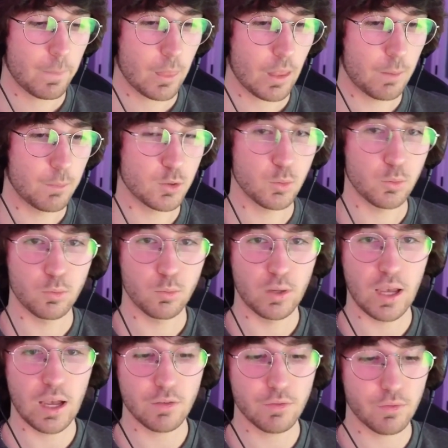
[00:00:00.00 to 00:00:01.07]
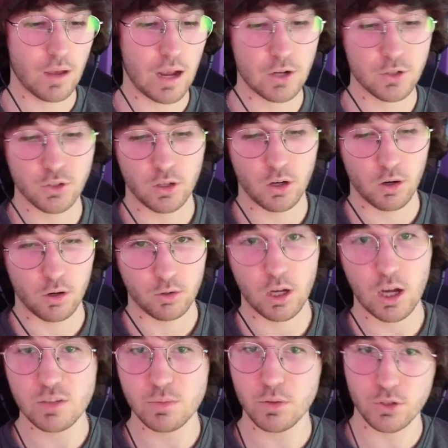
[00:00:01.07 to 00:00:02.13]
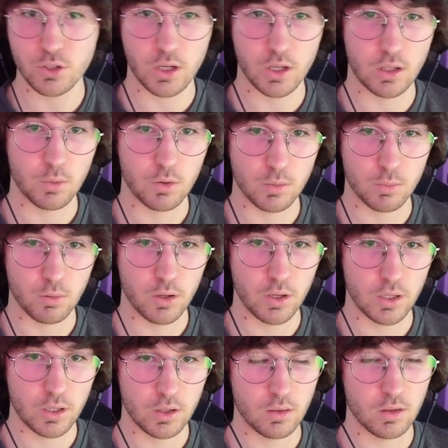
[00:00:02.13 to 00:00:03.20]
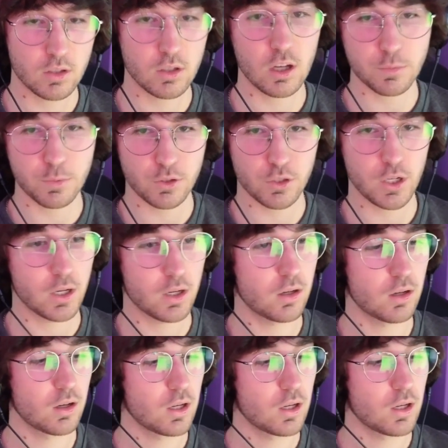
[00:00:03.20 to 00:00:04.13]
So we have actually our own Cosmos chain that we're deploying, and this Cosmos chain